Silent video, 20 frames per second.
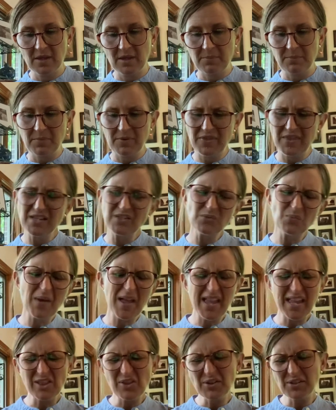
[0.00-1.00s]
But this way
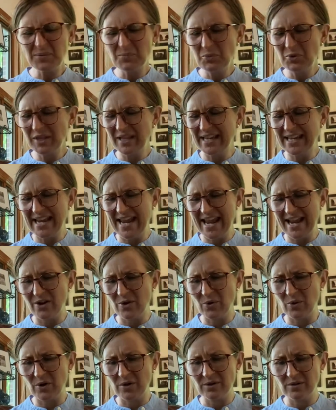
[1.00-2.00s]
it looks more like an
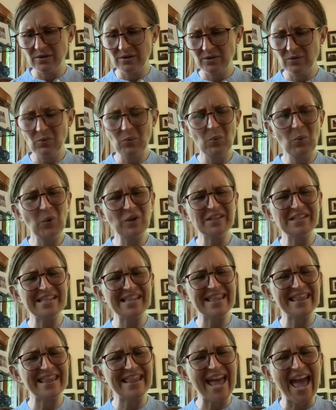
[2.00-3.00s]
acorn. What's
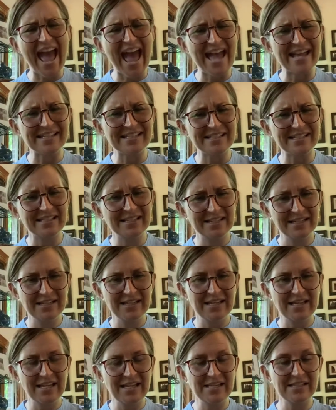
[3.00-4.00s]
that?
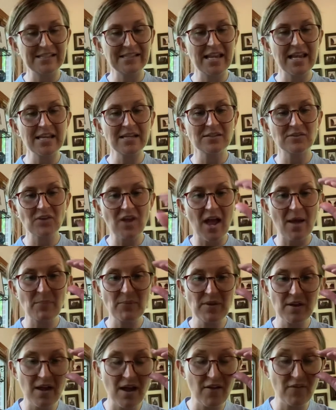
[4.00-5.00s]
He scanned his
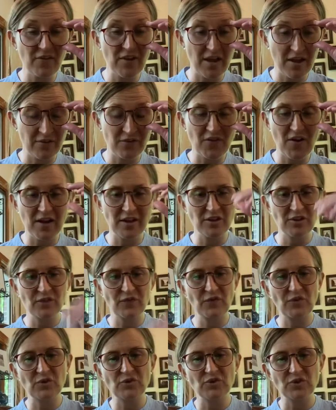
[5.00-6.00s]
copy of Unfogging the
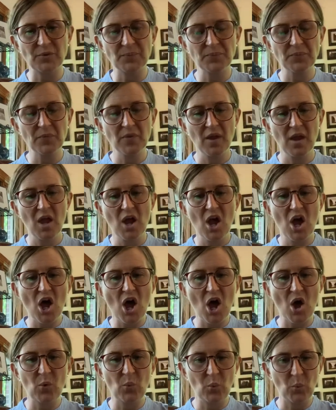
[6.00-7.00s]
Future.
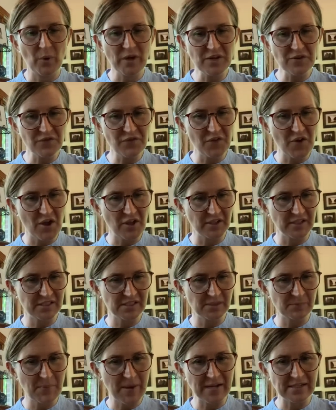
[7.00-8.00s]
A windfall
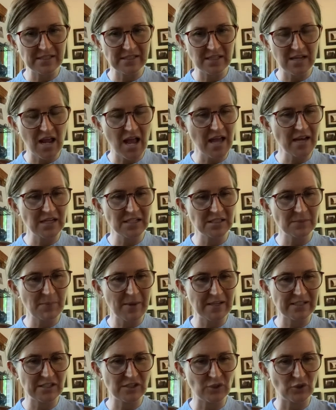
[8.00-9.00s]
expected
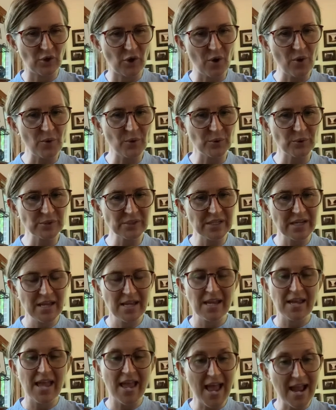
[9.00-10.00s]
unexpected gold.
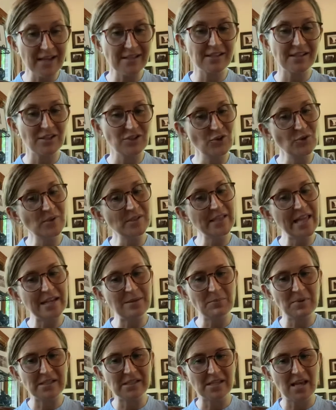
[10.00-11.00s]
Excellent, you can lend
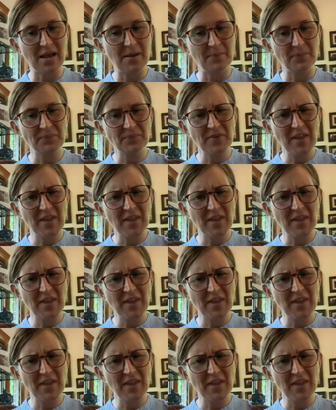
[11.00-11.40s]
me some.